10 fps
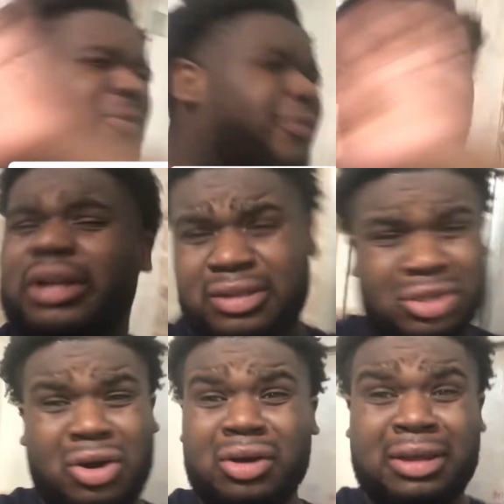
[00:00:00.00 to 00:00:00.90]
of all that
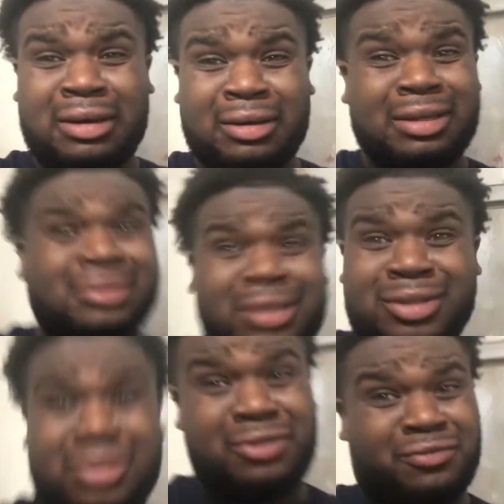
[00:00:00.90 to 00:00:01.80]
talking. Let's get
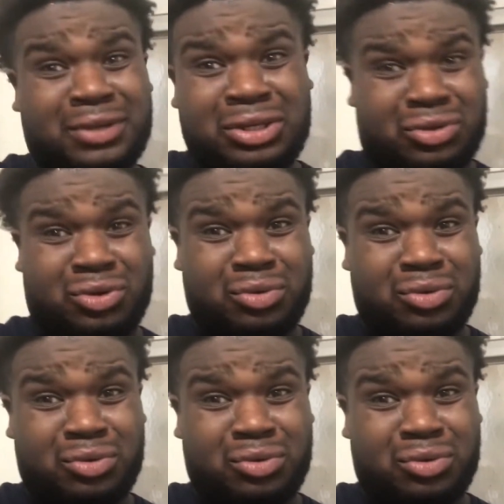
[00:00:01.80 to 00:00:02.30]
into the video.